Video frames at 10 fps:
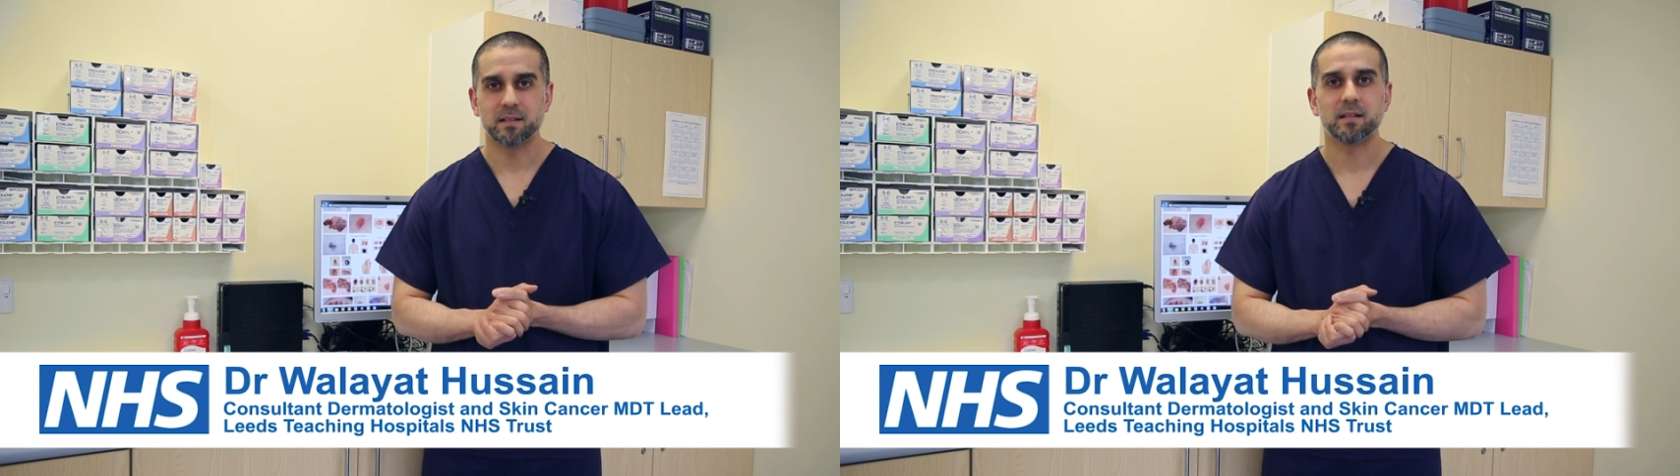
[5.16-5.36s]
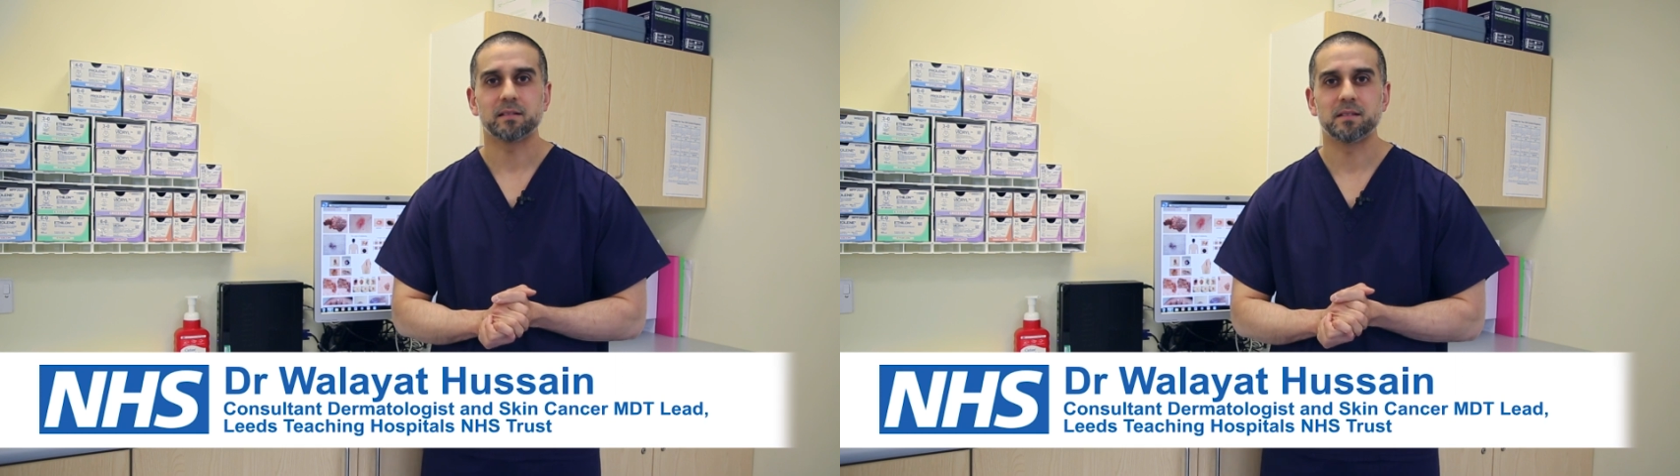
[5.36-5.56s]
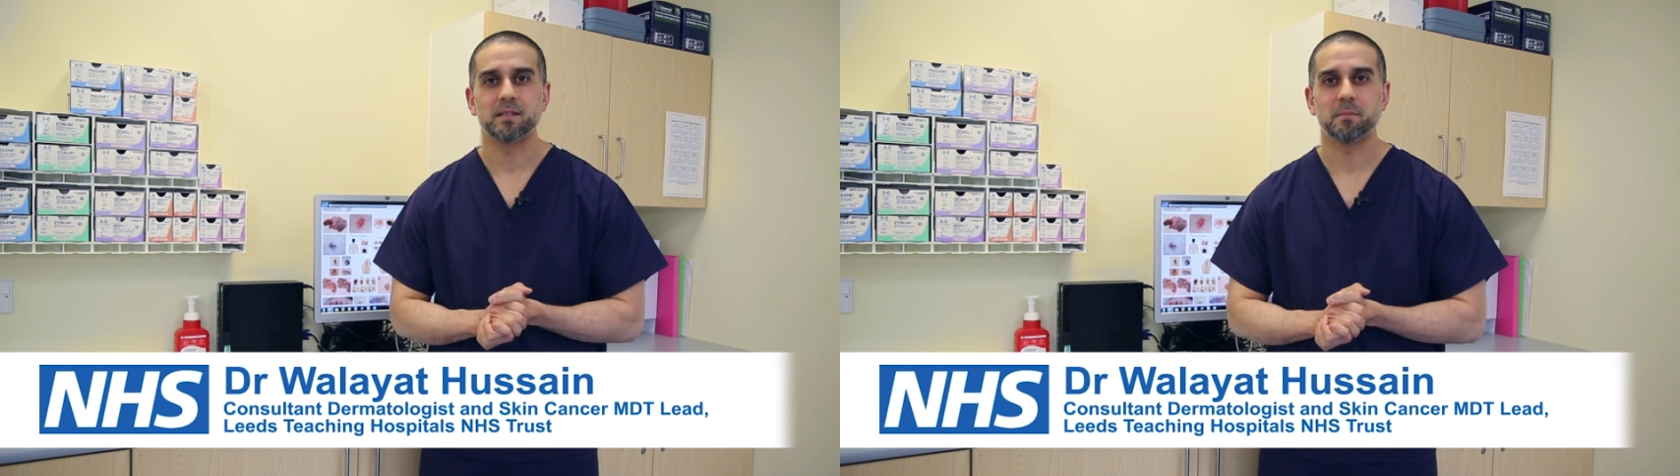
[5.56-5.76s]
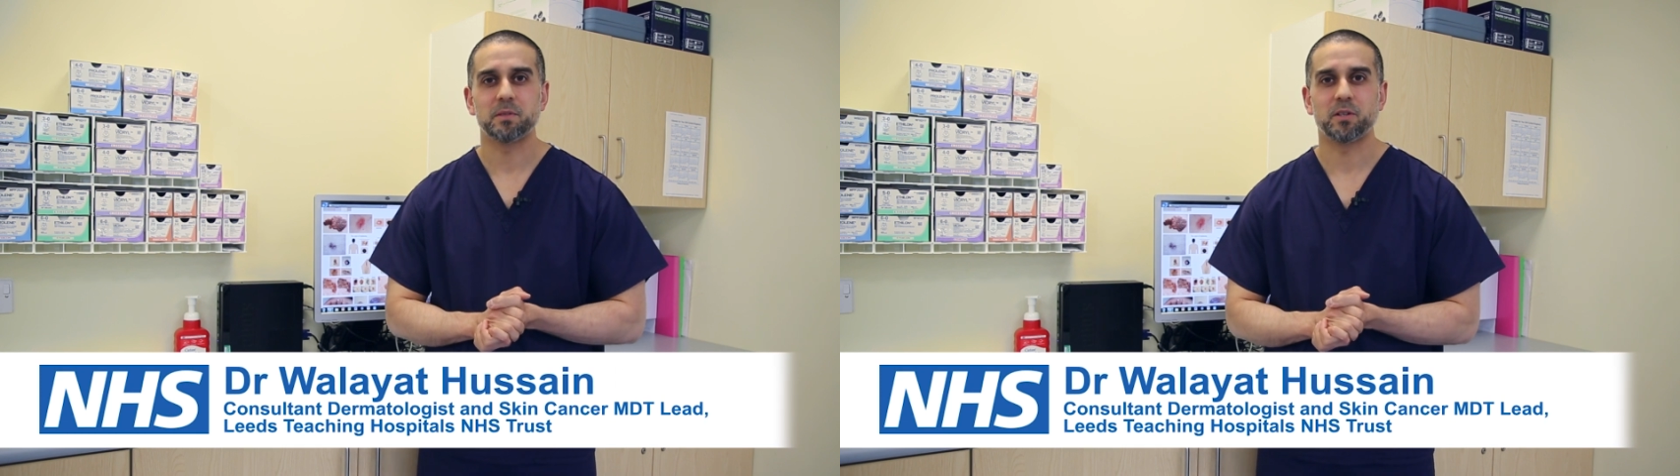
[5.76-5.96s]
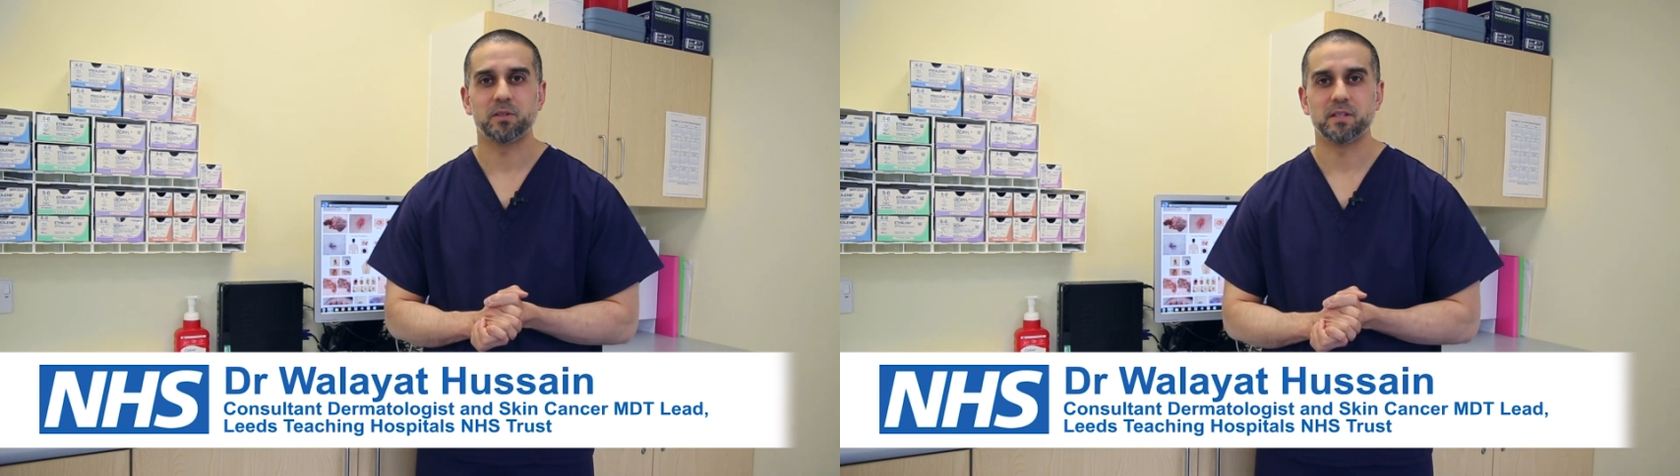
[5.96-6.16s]
consultant
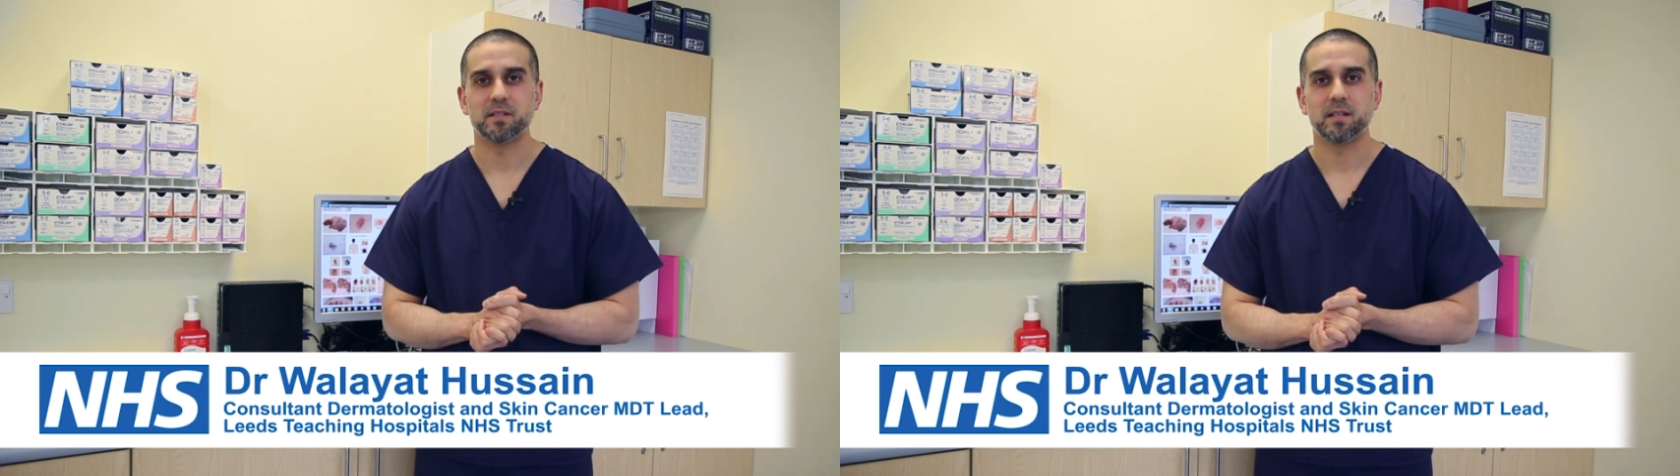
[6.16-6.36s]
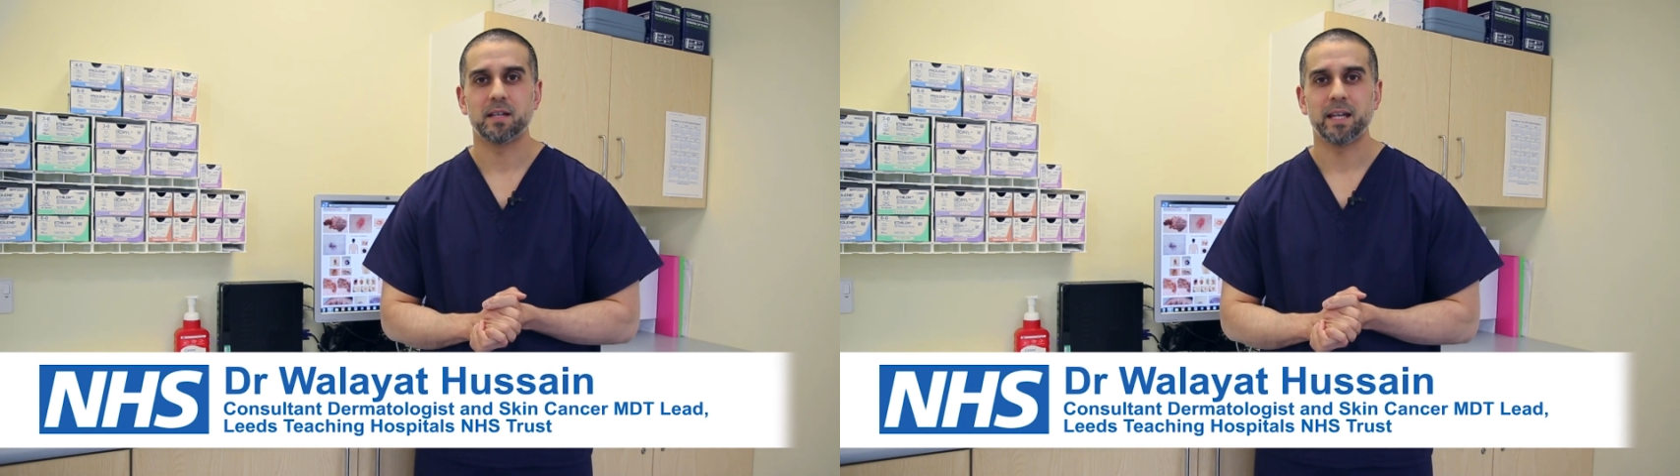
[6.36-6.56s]
dermatologist